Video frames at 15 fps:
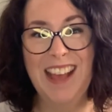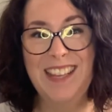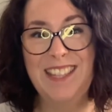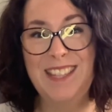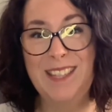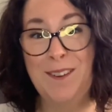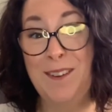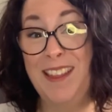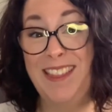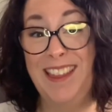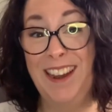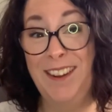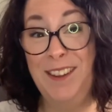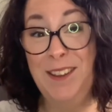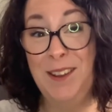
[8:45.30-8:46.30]
So
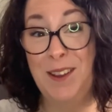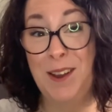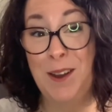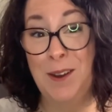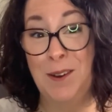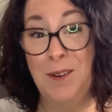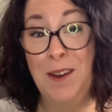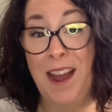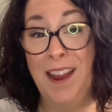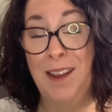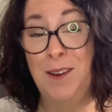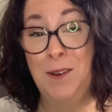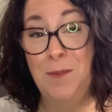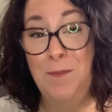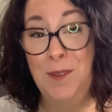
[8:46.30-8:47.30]
there you go. I
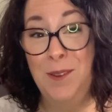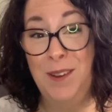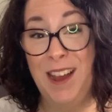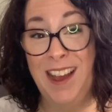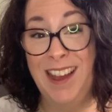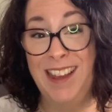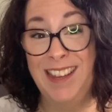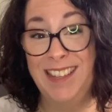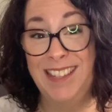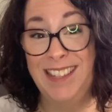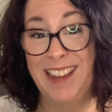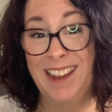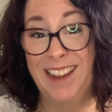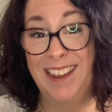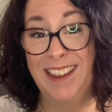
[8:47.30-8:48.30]
hope you guys
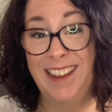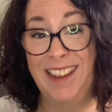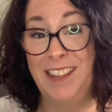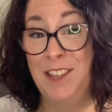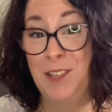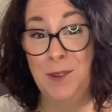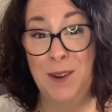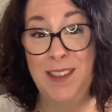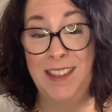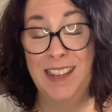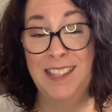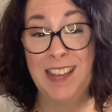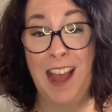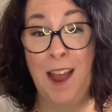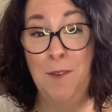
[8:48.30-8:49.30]
uh, enjoyed
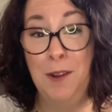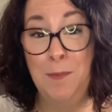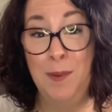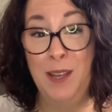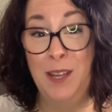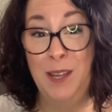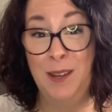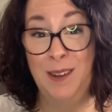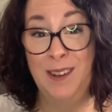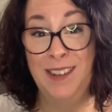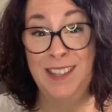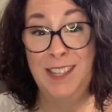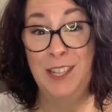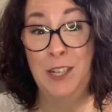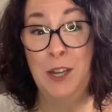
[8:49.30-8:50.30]
this. I would be
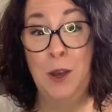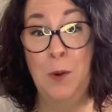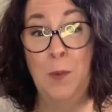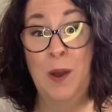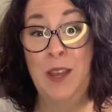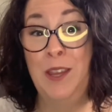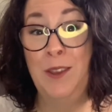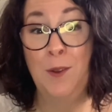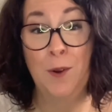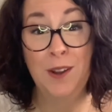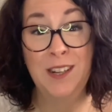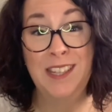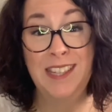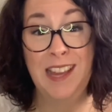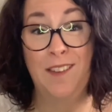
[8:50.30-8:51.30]
curious to know what your
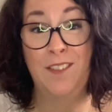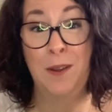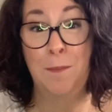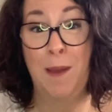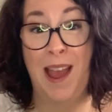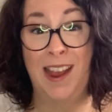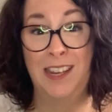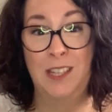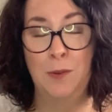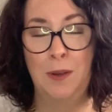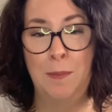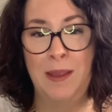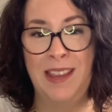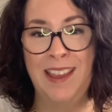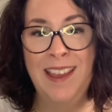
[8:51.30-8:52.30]
seven bags would
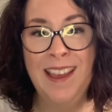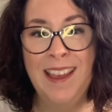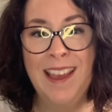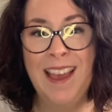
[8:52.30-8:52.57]
be.